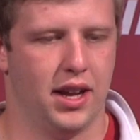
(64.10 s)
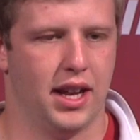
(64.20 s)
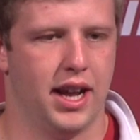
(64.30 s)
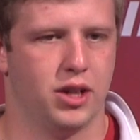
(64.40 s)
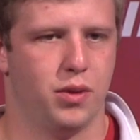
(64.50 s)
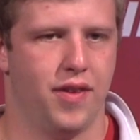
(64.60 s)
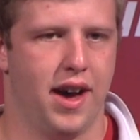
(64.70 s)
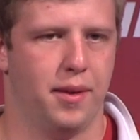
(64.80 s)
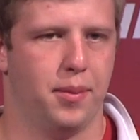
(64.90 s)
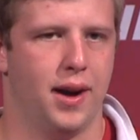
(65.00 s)
that connection we've
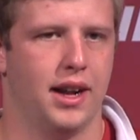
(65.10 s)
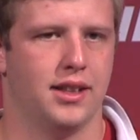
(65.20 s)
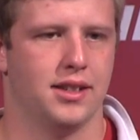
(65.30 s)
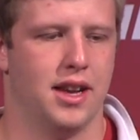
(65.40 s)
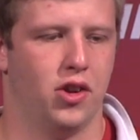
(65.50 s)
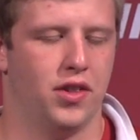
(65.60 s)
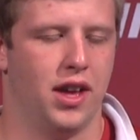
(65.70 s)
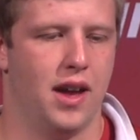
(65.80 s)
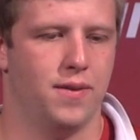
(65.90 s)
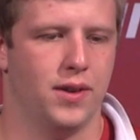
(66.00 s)
had in practice out on the
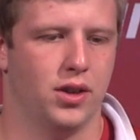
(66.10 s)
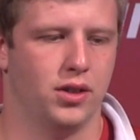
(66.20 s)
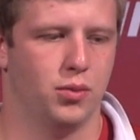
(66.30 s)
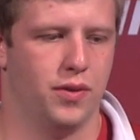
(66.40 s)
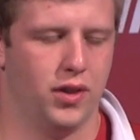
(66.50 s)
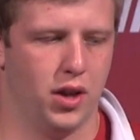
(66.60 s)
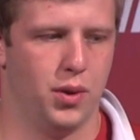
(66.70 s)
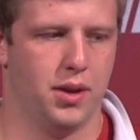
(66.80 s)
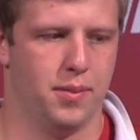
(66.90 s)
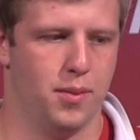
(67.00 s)
game field, and we feel like we
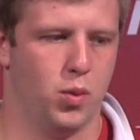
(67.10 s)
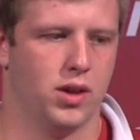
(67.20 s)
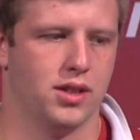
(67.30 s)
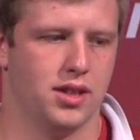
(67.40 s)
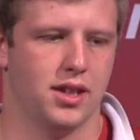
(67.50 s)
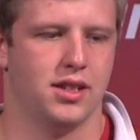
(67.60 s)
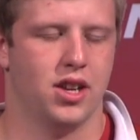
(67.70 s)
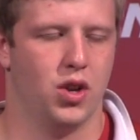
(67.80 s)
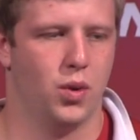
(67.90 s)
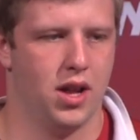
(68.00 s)
can be more
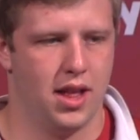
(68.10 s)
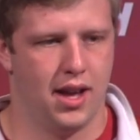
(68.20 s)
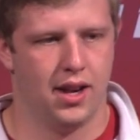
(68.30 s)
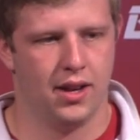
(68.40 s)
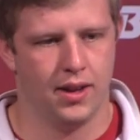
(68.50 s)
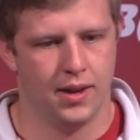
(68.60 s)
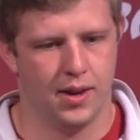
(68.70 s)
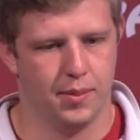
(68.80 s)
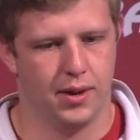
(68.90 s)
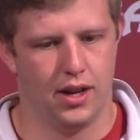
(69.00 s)
consistent doing that.
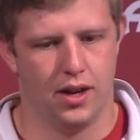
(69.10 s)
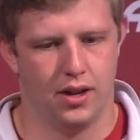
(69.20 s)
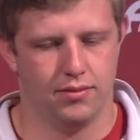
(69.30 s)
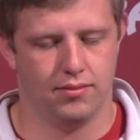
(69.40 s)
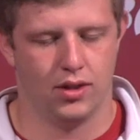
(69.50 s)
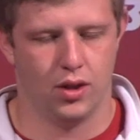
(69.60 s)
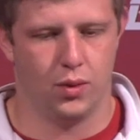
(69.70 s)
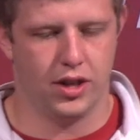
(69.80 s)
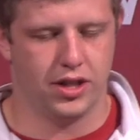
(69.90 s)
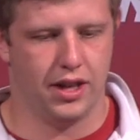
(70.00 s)
But
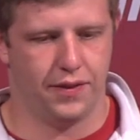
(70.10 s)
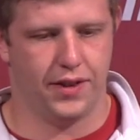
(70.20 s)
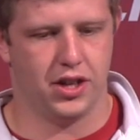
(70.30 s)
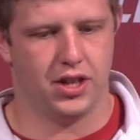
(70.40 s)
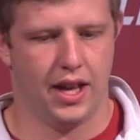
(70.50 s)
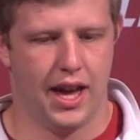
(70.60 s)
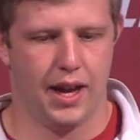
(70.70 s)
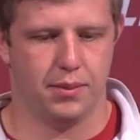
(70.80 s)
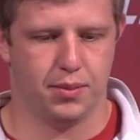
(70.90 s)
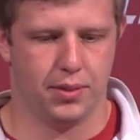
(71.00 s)
we just need to finish the
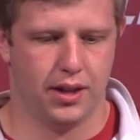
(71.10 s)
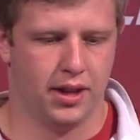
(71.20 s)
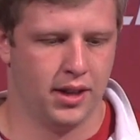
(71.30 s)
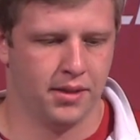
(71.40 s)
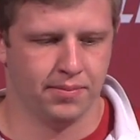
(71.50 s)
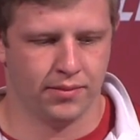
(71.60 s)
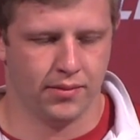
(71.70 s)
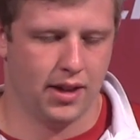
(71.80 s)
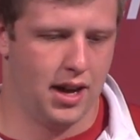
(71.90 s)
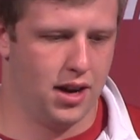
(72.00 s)
games. But
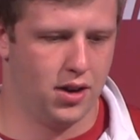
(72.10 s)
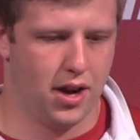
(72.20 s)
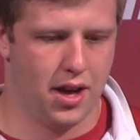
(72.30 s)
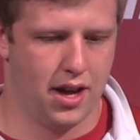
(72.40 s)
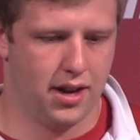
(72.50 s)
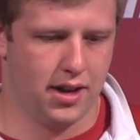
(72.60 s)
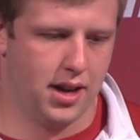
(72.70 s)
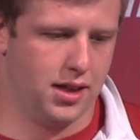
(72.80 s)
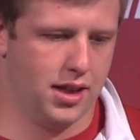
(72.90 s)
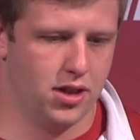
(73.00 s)
I don't know.
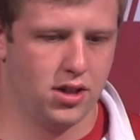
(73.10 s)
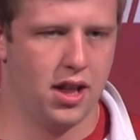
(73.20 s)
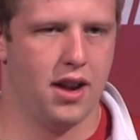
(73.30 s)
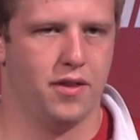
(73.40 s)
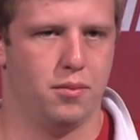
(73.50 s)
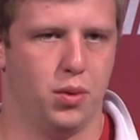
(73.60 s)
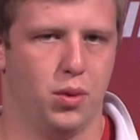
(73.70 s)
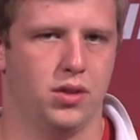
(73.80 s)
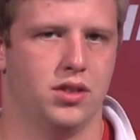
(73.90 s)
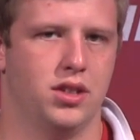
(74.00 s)
I think there's a lot of
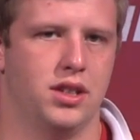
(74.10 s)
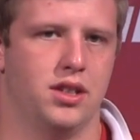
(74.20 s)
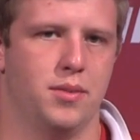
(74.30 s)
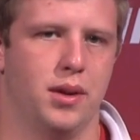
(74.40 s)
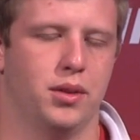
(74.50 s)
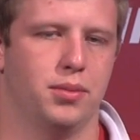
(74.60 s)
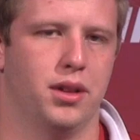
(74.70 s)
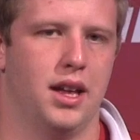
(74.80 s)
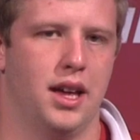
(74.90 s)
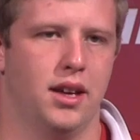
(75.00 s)
importance just to be able to
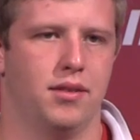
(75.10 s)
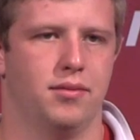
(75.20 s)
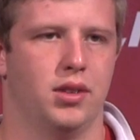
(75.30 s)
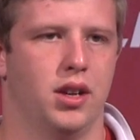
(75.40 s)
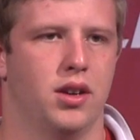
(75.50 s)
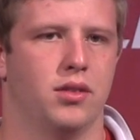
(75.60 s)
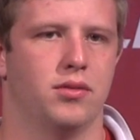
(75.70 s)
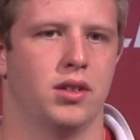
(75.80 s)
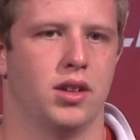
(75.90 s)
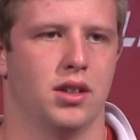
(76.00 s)
play, you know,
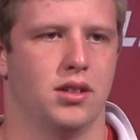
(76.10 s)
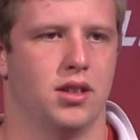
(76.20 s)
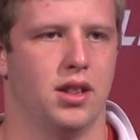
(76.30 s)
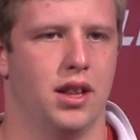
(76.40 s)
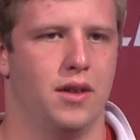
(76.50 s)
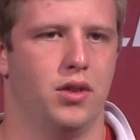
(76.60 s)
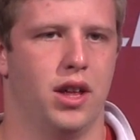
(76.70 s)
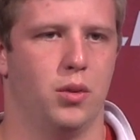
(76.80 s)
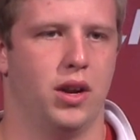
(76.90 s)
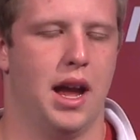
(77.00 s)
to the level
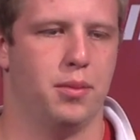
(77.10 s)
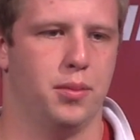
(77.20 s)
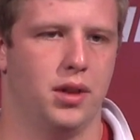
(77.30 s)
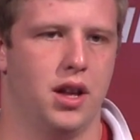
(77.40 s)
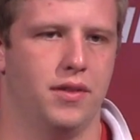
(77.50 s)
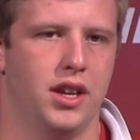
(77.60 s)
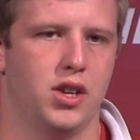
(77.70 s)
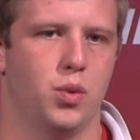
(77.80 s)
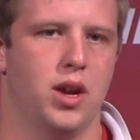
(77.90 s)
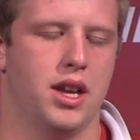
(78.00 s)
that we're capable of
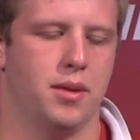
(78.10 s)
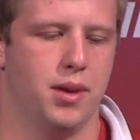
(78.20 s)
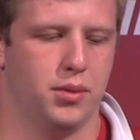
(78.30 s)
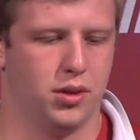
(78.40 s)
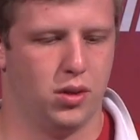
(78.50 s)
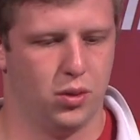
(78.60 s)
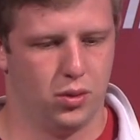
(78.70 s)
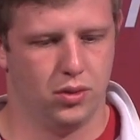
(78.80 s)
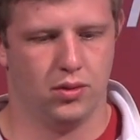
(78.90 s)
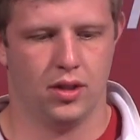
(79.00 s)
each week and be able to
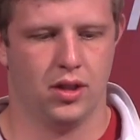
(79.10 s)
hold,